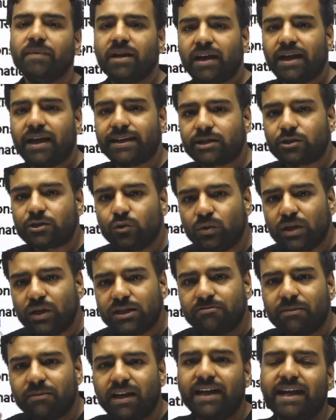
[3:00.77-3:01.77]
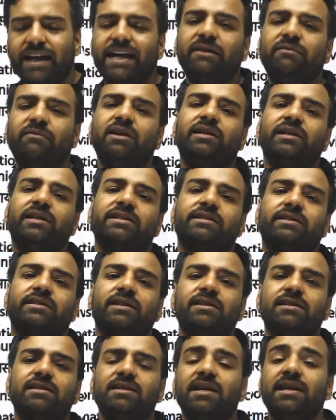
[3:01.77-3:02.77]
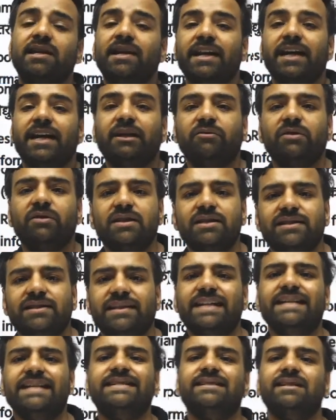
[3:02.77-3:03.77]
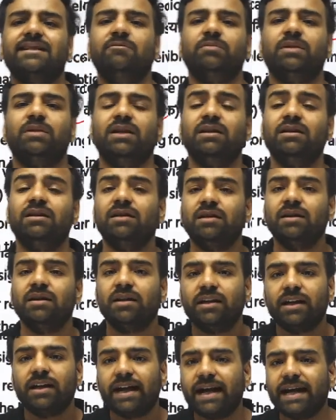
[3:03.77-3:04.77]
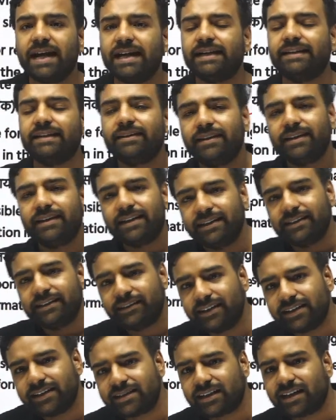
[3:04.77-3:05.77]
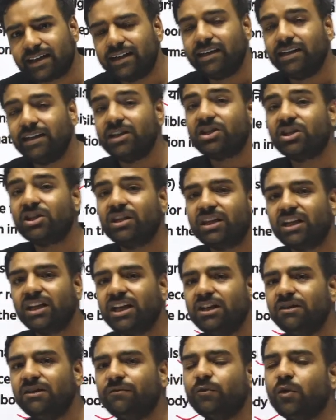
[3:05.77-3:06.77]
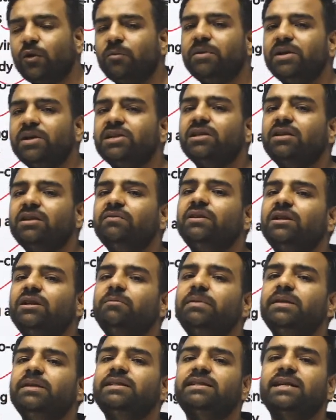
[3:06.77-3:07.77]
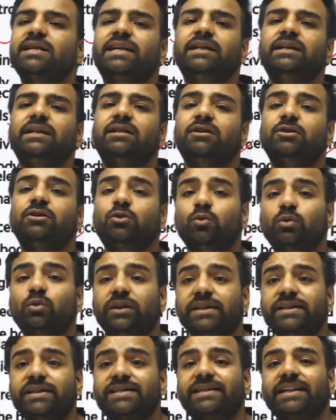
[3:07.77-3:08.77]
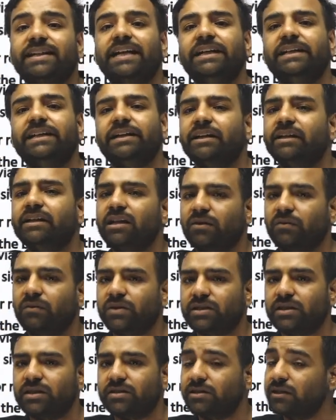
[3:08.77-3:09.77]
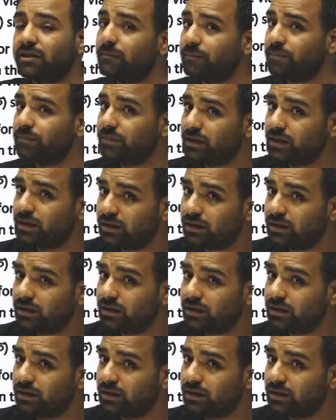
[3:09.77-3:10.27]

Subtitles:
As soon as my hand will touch this, it will sense something, and in this condition, information will be sent to the central nervous system.